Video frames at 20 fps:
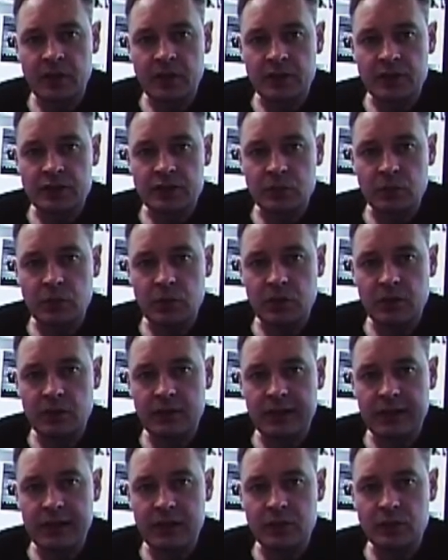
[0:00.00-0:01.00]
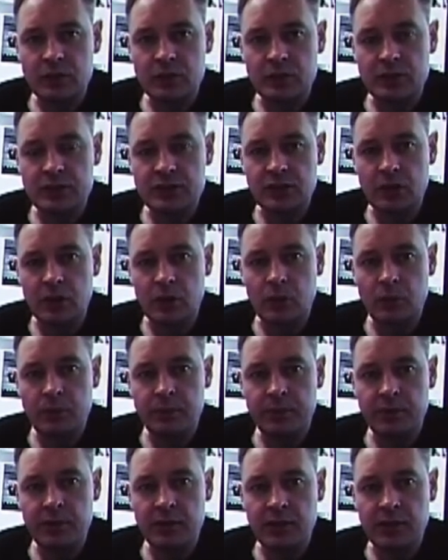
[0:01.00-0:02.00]
So what I'll now do is
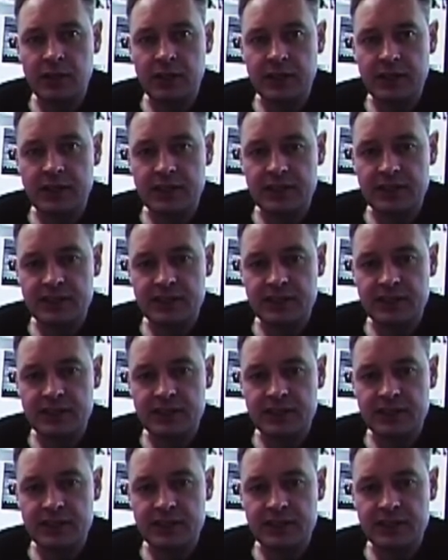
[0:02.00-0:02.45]
open a